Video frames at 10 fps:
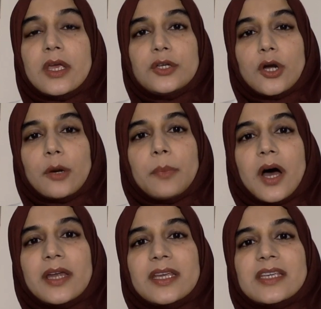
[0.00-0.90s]
your
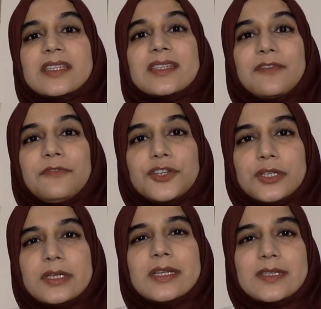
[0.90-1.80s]
body is
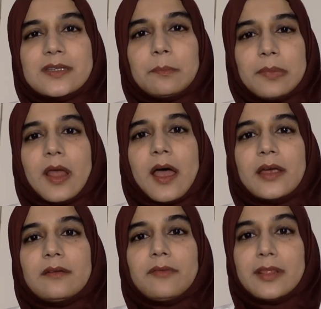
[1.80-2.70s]
sufficiently
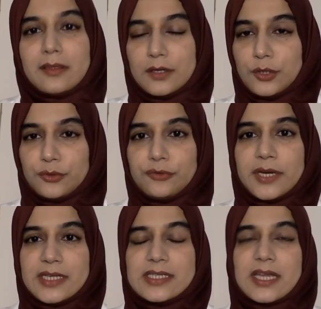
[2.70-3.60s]
supplied with
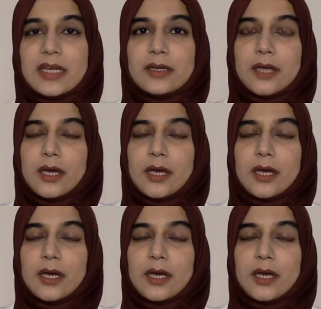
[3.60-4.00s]
nutrients that